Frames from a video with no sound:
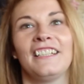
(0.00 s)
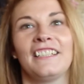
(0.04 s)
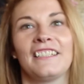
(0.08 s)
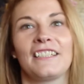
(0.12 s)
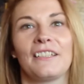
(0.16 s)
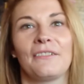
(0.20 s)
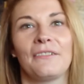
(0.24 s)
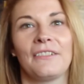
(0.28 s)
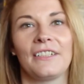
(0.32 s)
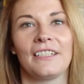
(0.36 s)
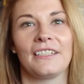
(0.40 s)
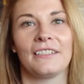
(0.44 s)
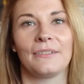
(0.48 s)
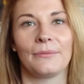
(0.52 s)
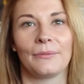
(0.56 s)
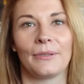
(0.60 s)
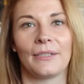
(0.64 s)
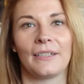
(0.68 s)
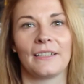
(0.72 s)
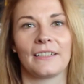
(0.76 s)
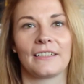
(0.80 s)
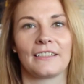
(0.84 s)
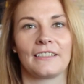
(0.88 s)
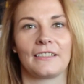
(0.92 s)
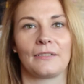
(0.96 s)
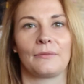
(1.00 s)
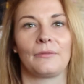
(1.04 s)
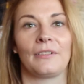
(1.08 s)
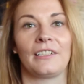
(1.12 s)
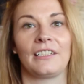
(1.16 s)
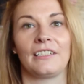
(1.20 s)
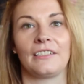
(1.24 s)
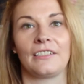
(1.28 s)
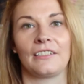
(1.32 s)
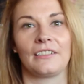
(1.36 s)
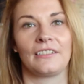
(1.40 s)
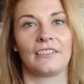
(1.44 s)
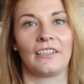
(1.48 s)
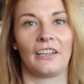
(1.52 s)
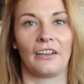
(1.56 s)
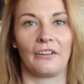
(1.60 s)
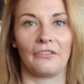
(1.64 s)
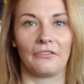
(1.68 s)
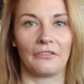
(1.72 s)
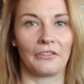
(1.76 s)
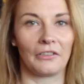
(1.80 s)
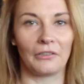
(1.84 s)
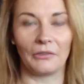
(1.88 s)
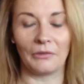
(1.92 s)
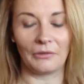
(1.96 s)
some things work, some things just go
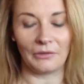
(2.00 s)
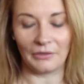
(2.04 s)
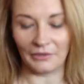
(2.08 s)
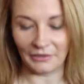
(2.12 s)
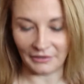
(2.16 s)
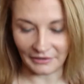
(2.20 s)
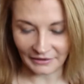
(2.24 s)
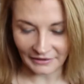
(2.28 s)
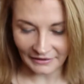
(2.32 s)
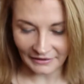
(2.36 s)
wrong.